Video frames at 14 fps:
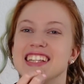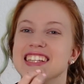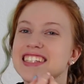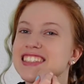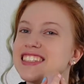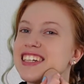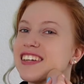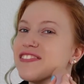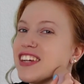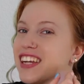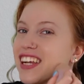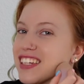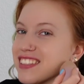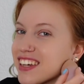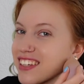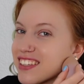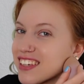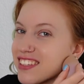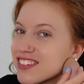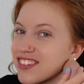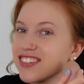this is gonna be an
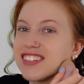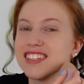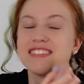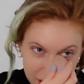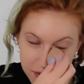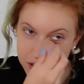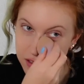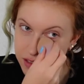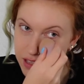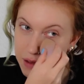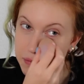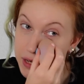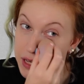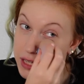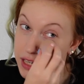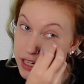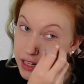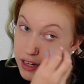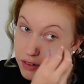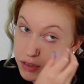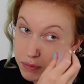exciting journey. I'm just dapping it
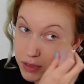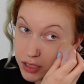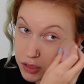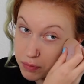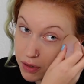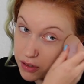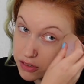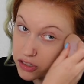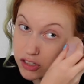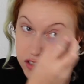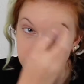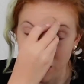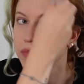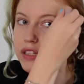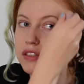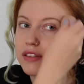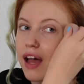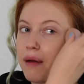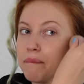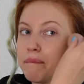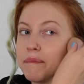in now with my sponge. My
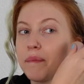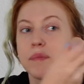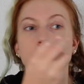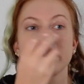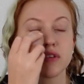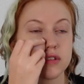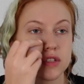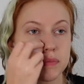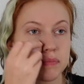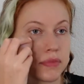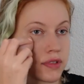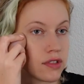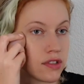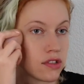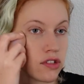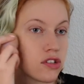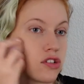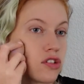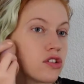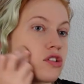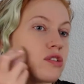damp
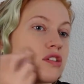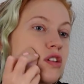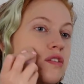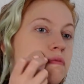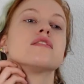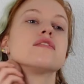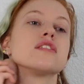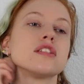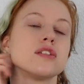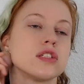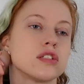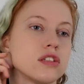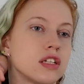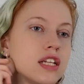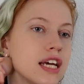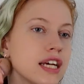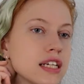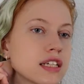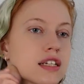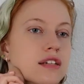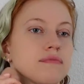sponge. Obviously this is the
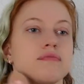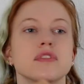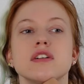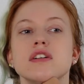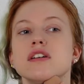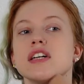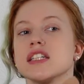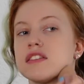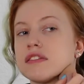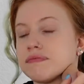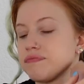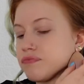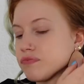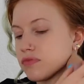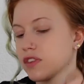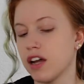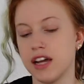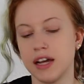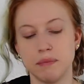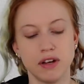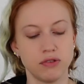neck. Alright. Oh
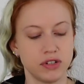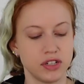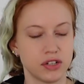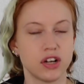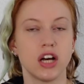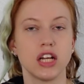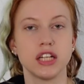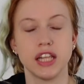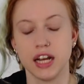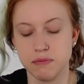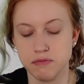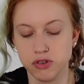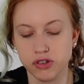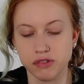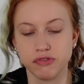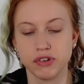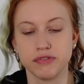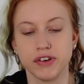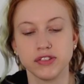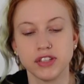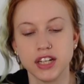yeah, by the way, the color that I'm using for the
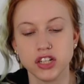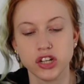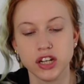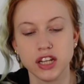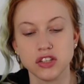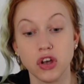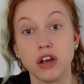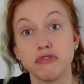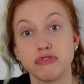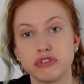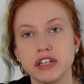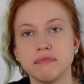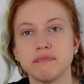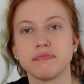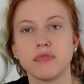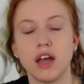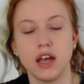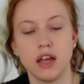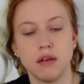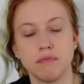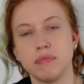foundation is ivory.
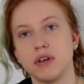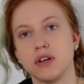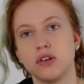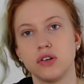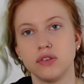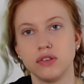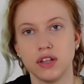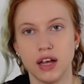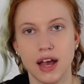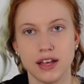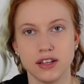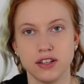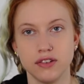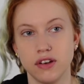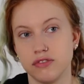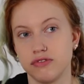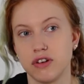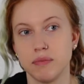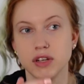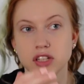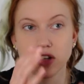I am pale and
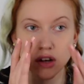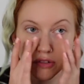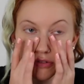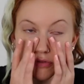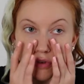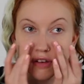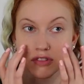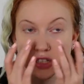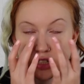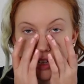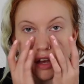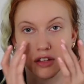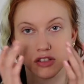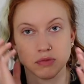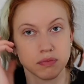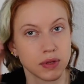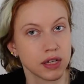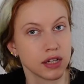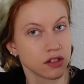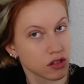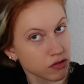from myself, obviously, as
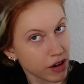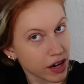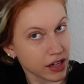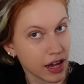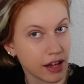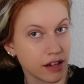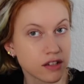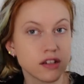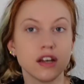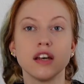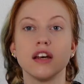being a redhead.